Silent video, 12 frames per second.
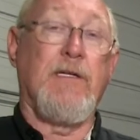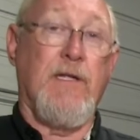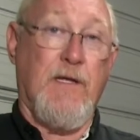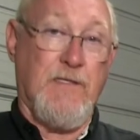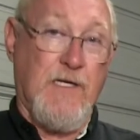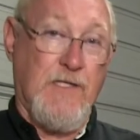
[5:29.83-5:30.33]
to
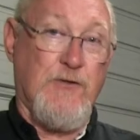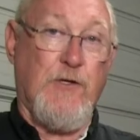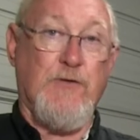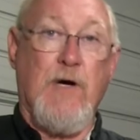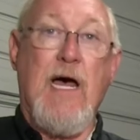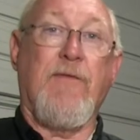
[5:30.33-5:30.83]
the accessory
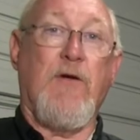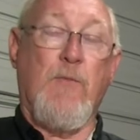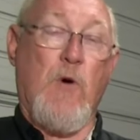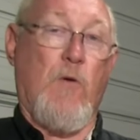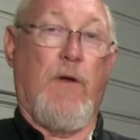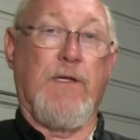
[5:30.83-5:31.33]
drive
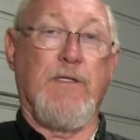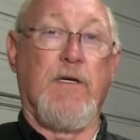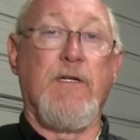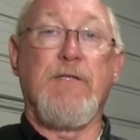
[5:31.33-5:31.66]
components,